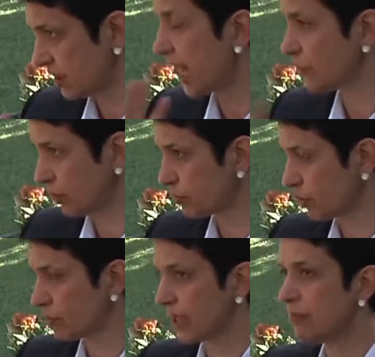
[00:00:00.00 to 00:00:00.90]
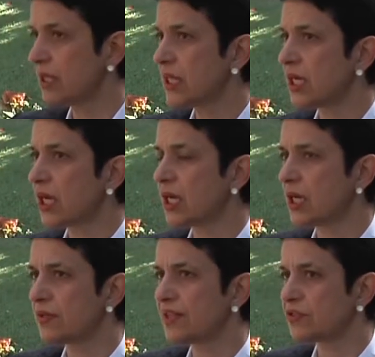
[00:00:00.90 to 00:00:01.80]
annual program
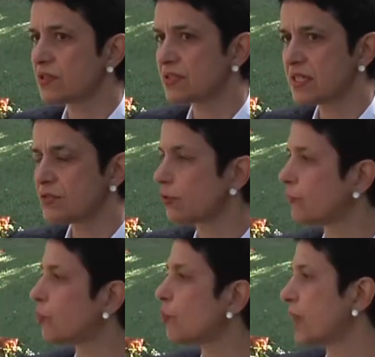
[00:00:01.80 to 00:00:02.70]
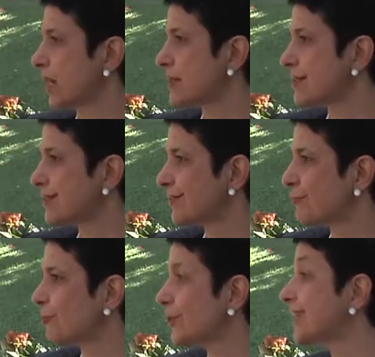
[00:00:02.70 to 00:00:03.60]
uh, that consists of four parts,
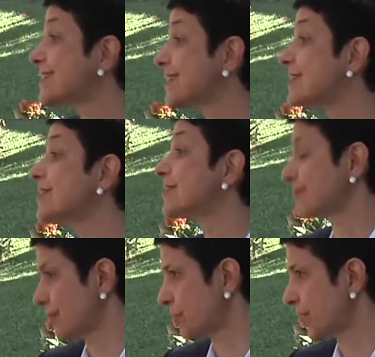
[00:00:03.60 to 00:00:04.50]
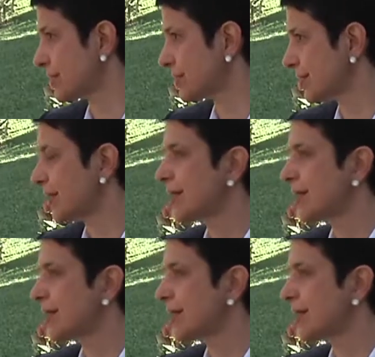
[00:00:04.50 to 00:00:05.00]
four let's say seasonal parts.